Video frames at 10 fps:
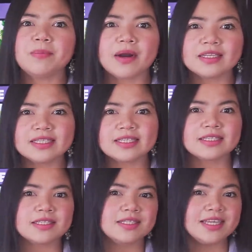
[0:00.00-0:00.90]
process
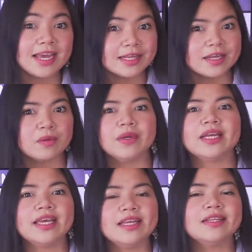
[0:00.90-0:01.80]
associated
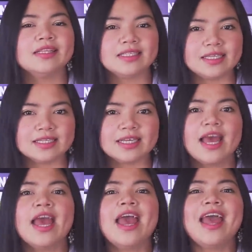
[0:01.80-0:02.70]
with kidney disease.
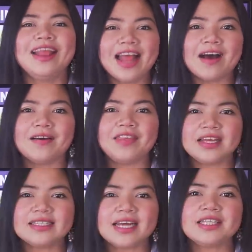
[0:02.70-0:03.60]
Now,
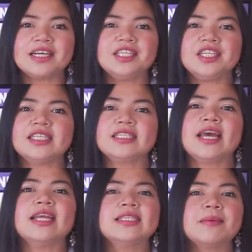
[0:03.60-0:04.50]
these dietary changes
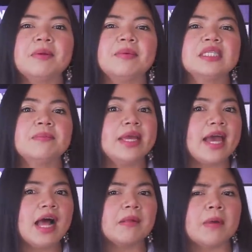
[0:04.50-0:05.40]
and supplements may
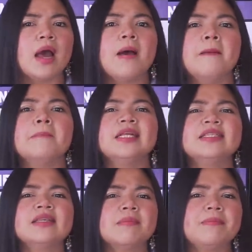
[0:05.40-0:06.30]
help, but
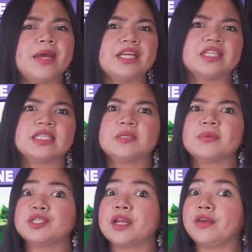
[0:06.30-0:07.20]
some patients,
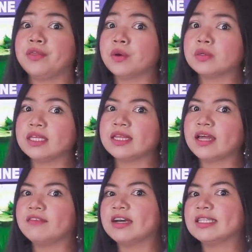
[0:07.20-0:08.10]
especially those in
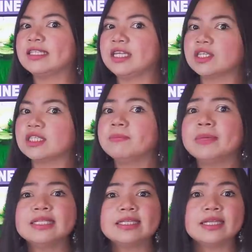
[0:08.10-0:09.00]
the advanced stages,
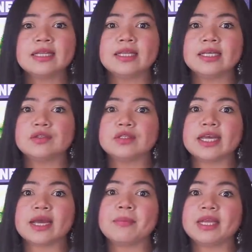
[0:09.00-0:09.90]
may still need to
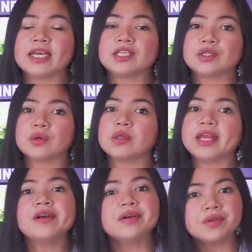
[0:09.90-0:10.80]
take a medication
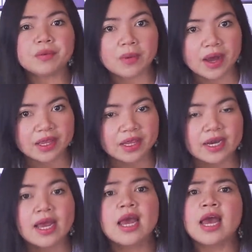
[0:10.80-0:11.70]
called
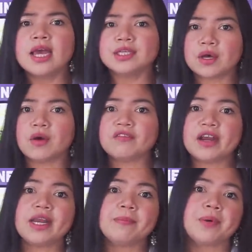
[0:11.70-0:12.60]
erythropoietin. So,
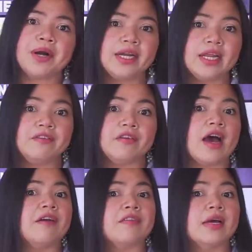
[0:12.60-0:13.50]
very important if you have